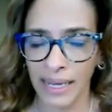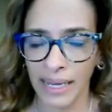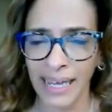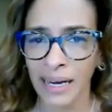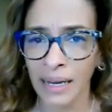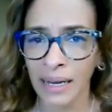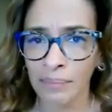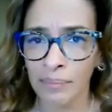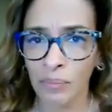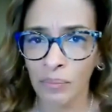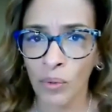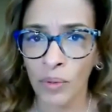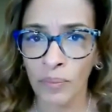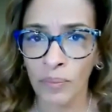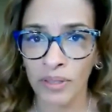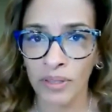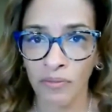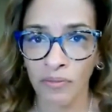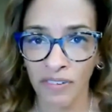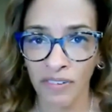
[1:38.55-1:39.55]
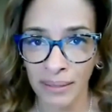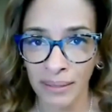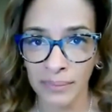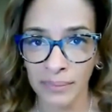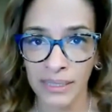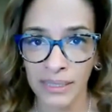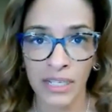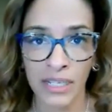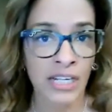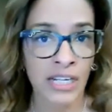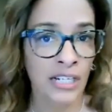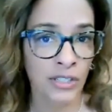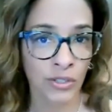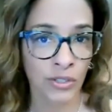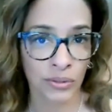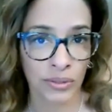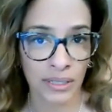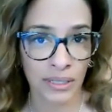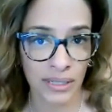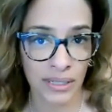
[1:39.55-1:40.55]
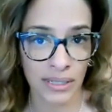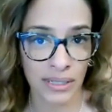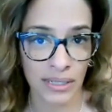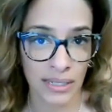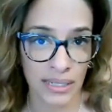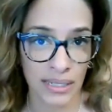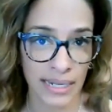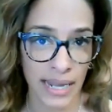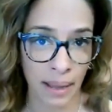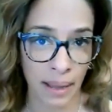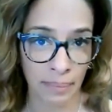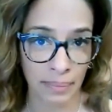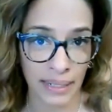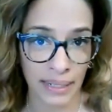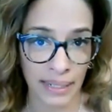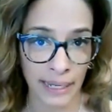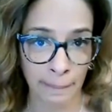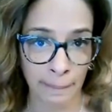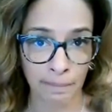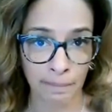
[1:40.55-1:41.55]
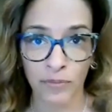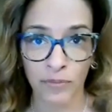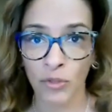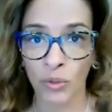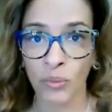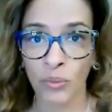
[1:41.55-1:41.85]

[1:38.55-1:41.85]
Can I work with the families so that this doesn't happen again?